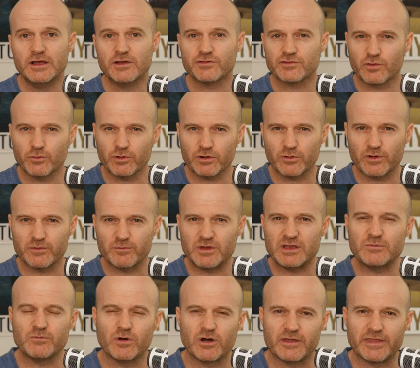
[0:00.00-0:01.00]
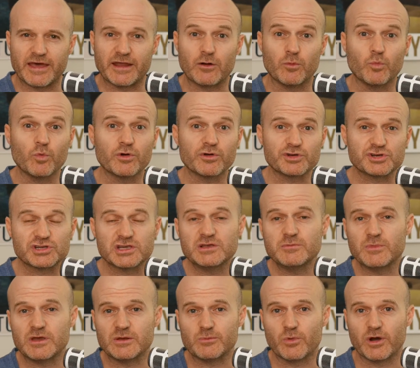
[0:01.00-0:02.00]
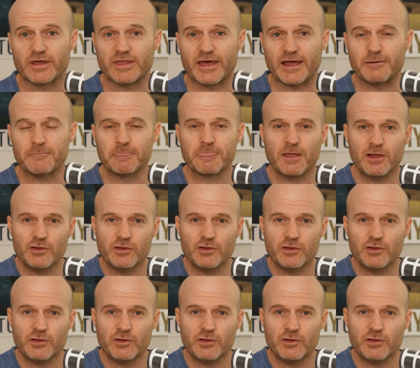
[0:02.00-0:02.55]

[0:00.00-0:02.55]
So what do I mean by that? And what does she mean by that?